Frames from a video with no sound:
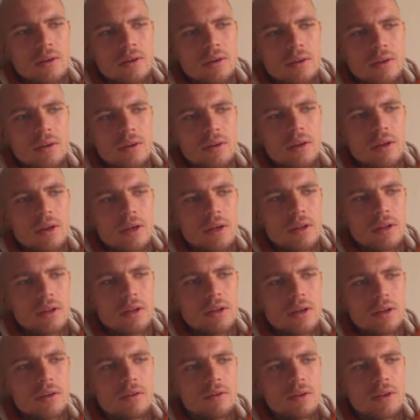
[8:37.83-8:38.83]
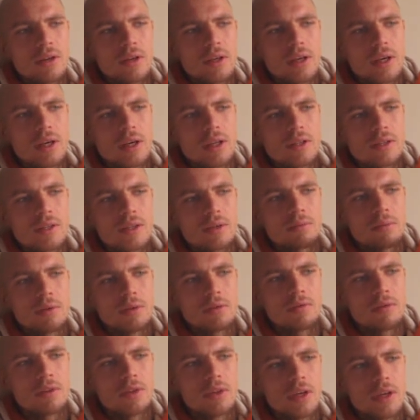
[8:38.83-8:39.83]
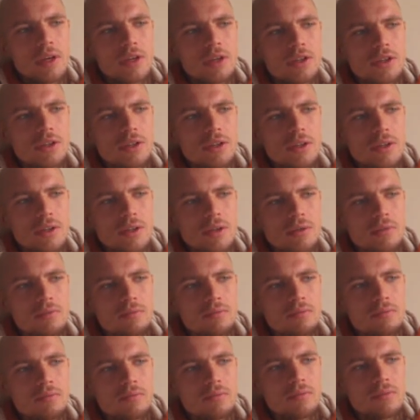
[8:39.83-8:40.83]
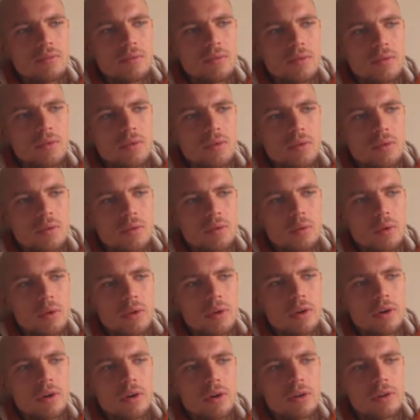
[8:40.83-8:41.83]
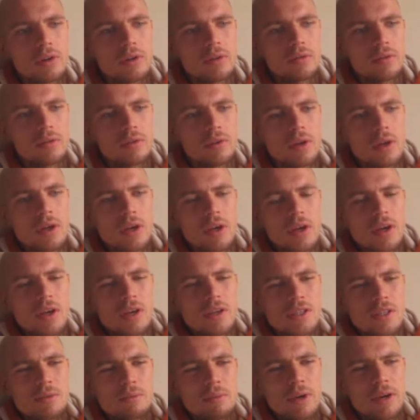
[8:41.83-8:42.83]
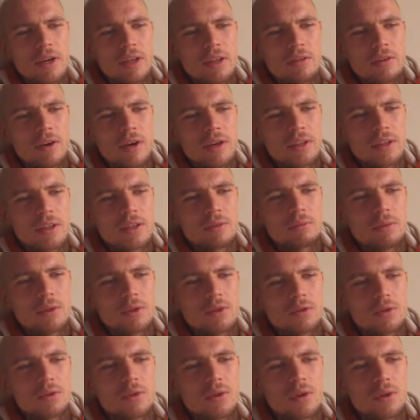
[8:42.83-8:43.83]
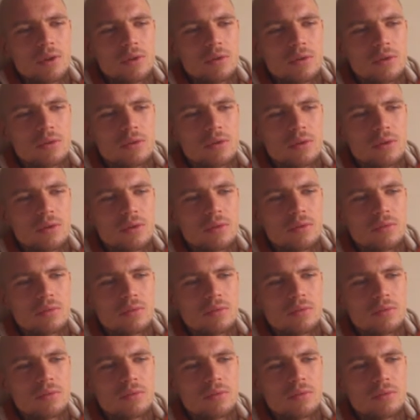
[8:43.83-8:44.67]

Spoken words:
In the end I even had some invitation. One girl, somebody invited me to go to...